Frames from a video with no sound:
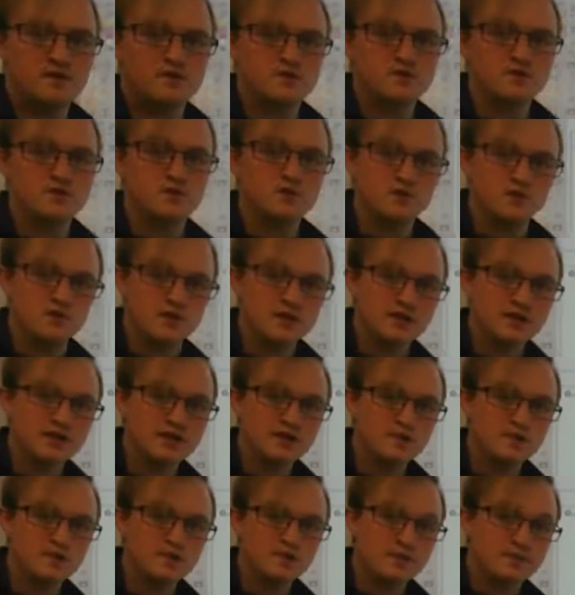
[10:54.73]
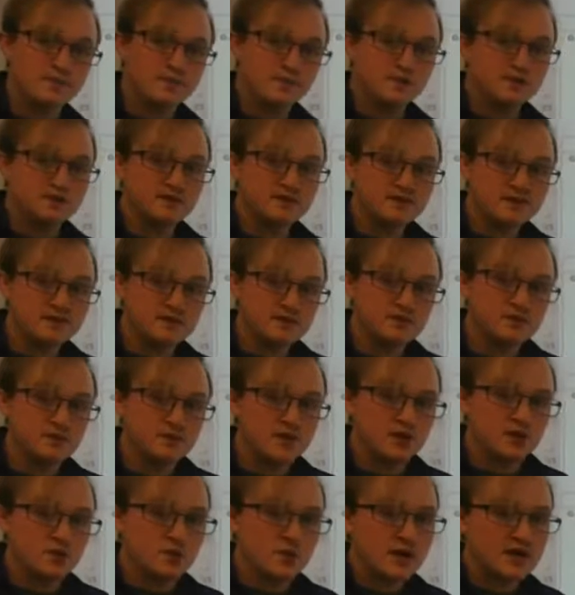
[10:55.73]
So really, when we plug this into
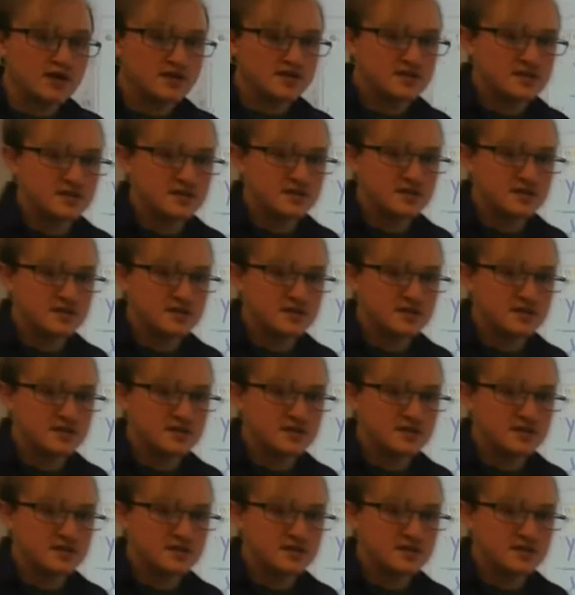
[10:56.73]
an equation,